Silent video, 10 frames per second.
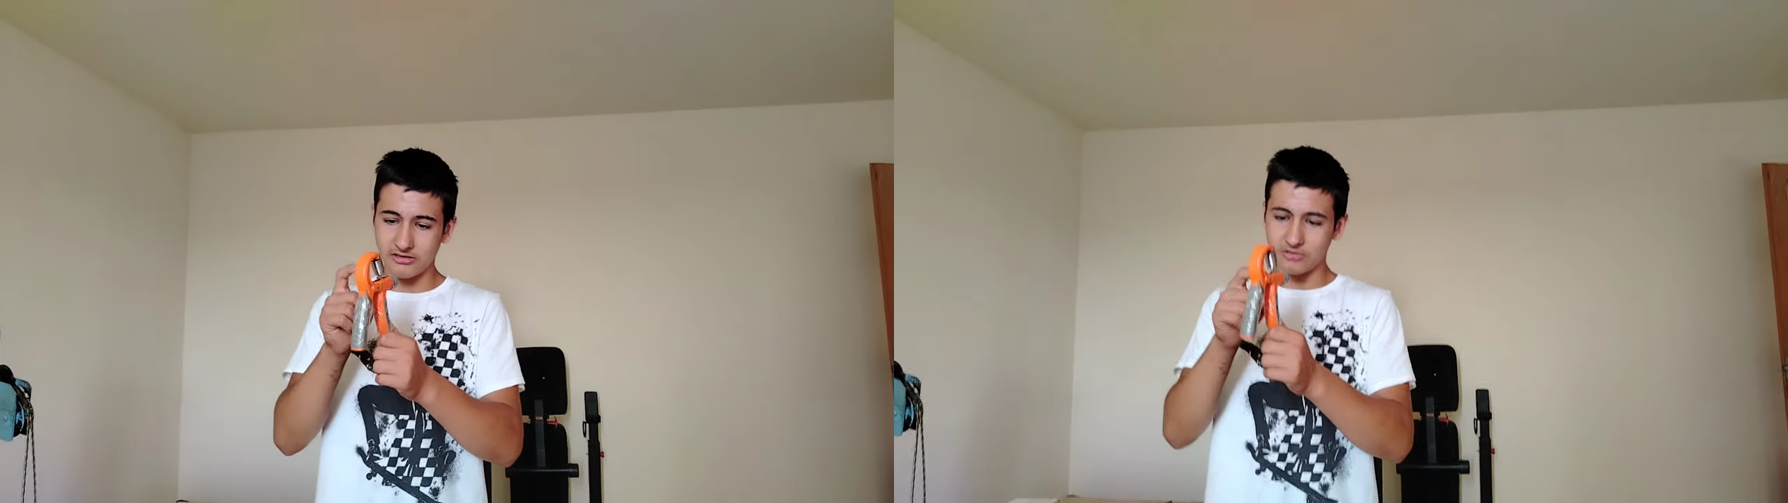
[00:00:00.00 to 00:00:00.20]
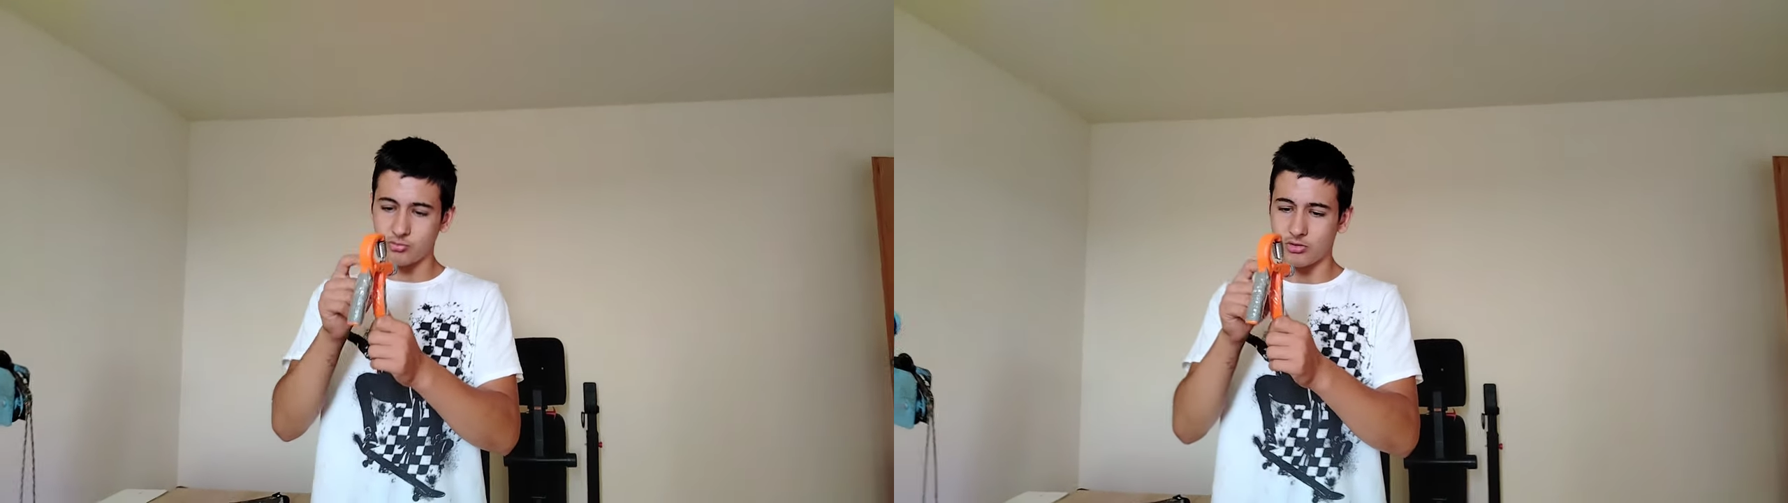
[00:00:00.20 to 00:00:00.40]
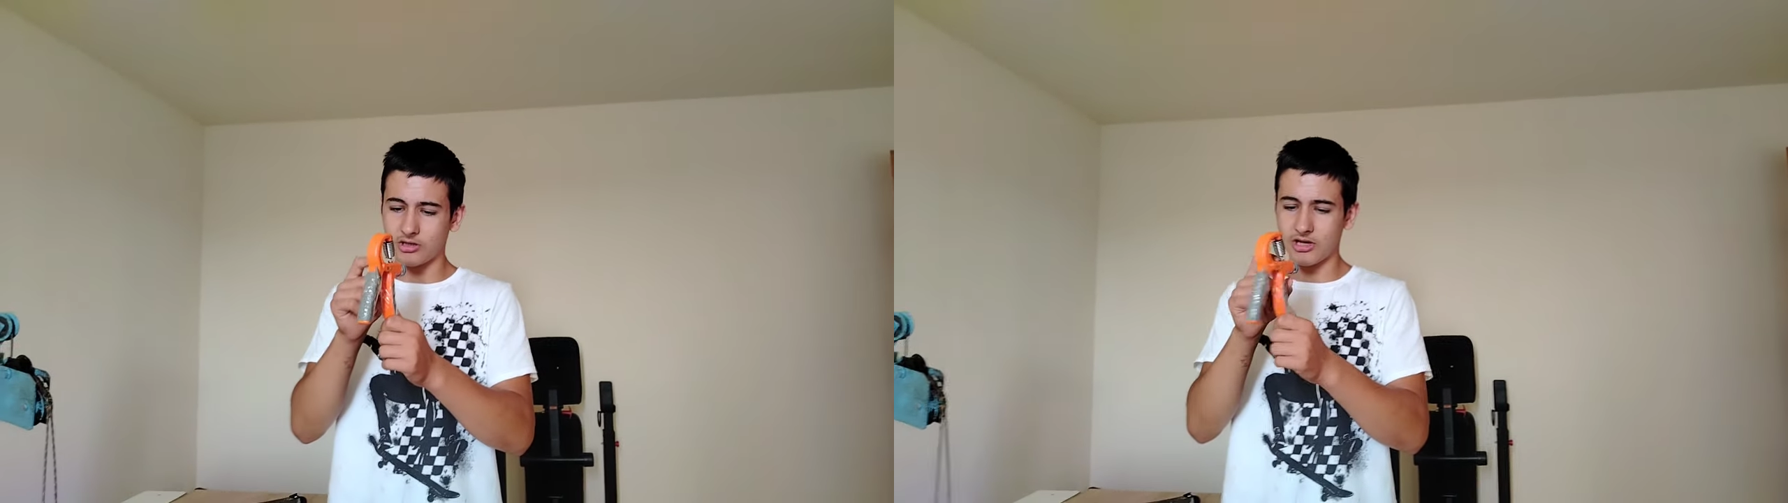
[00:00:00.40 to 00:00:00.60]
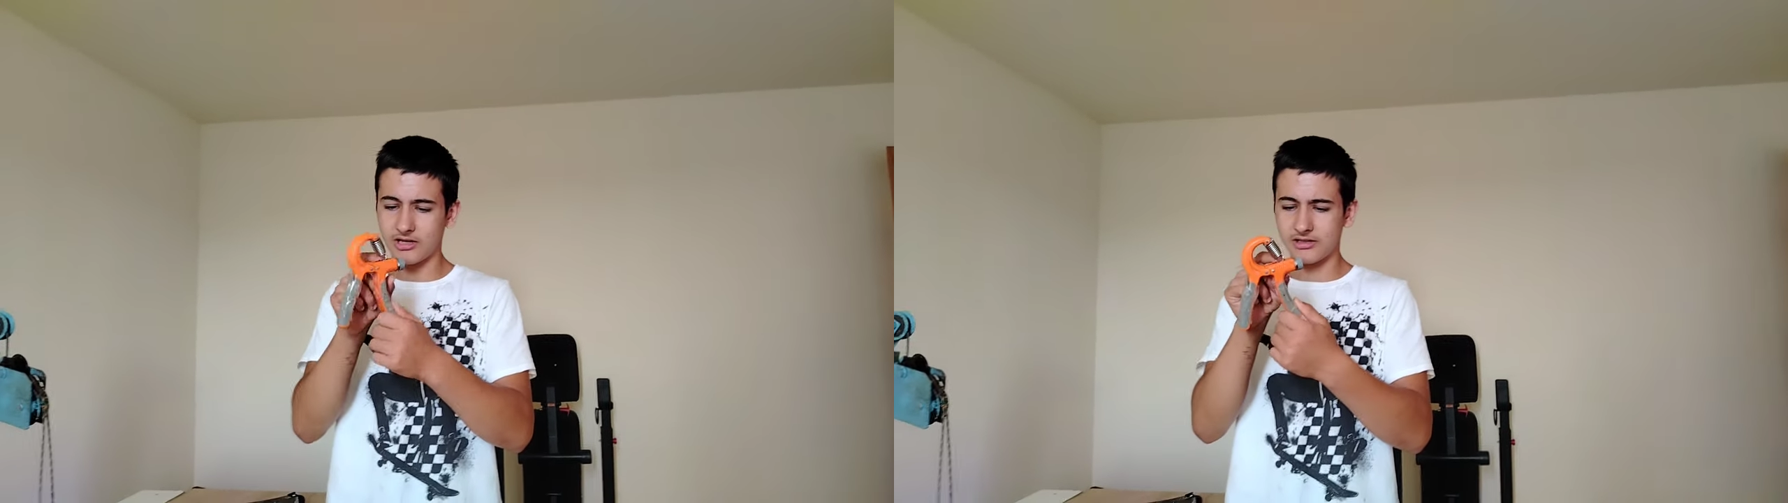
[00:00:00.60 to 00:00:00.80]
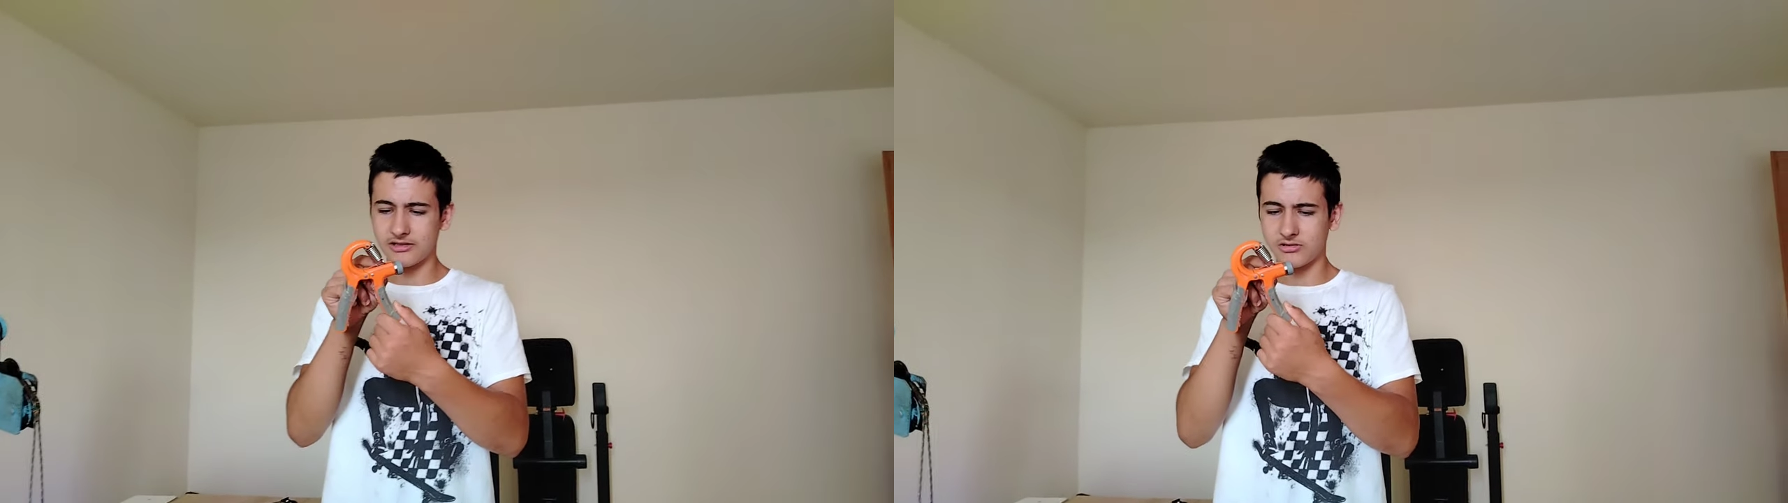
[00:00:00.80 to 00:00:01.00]
This one
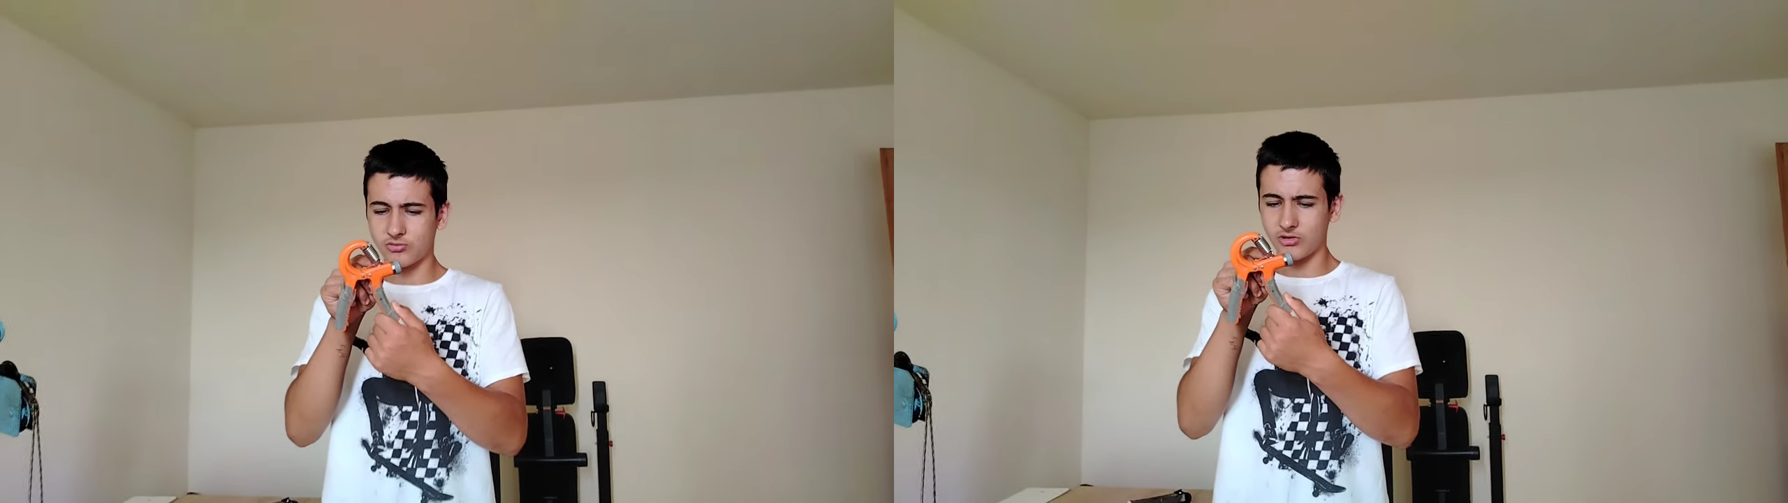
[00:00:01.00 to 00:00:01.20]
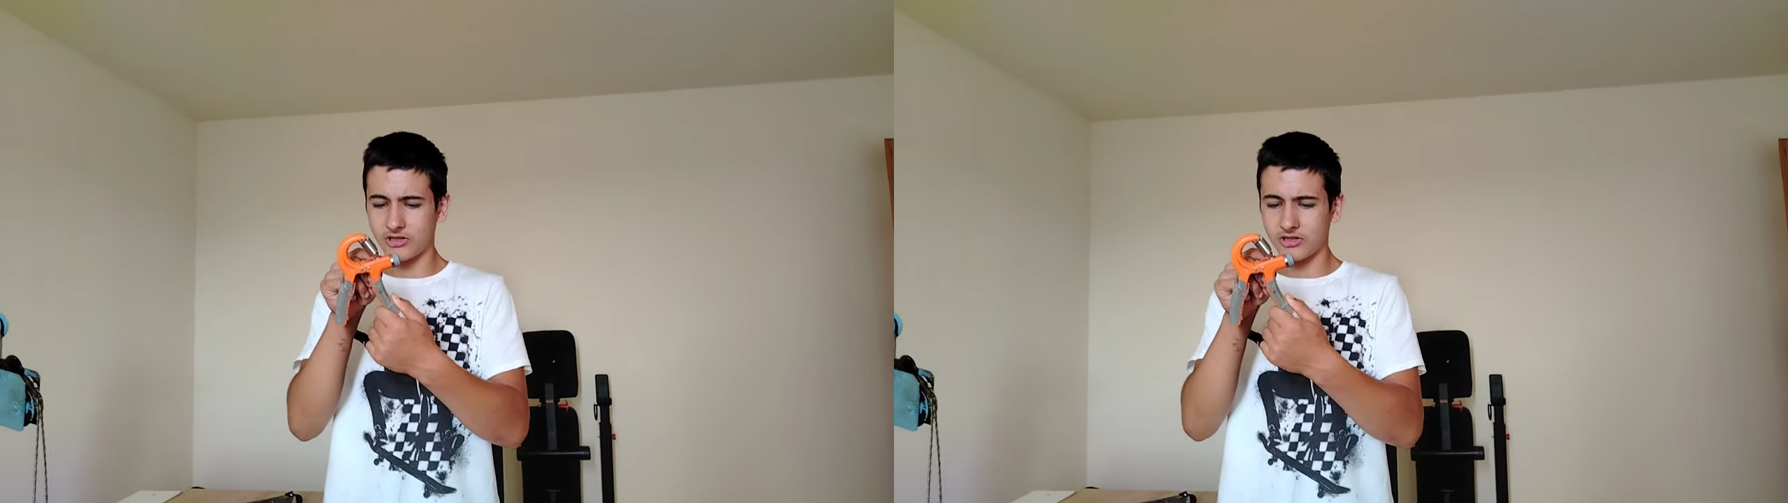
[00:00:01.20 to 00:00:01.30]
has